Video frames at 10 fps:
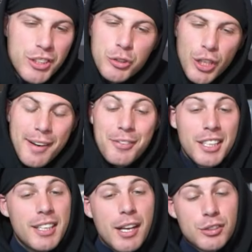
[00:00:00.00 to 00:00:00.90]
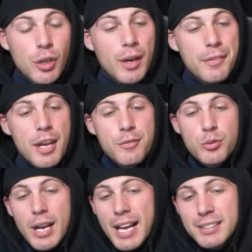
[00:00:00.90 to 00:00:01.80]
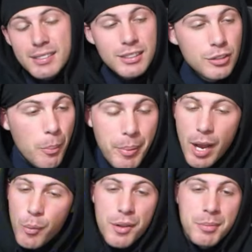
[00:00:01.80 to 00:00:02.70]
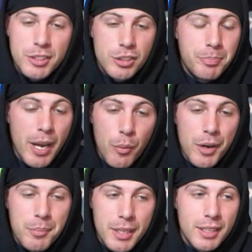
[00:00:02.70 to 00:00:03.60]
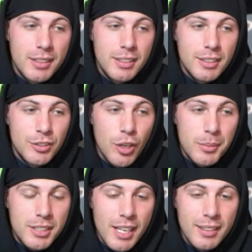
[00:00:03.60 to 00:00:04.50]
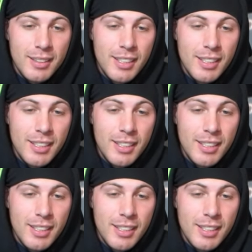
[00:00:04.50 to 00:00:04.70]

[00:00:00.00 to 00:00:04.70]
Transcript: still trying to figure it out. So if you guys, bear with me, just bear with me. You know what I'm saying?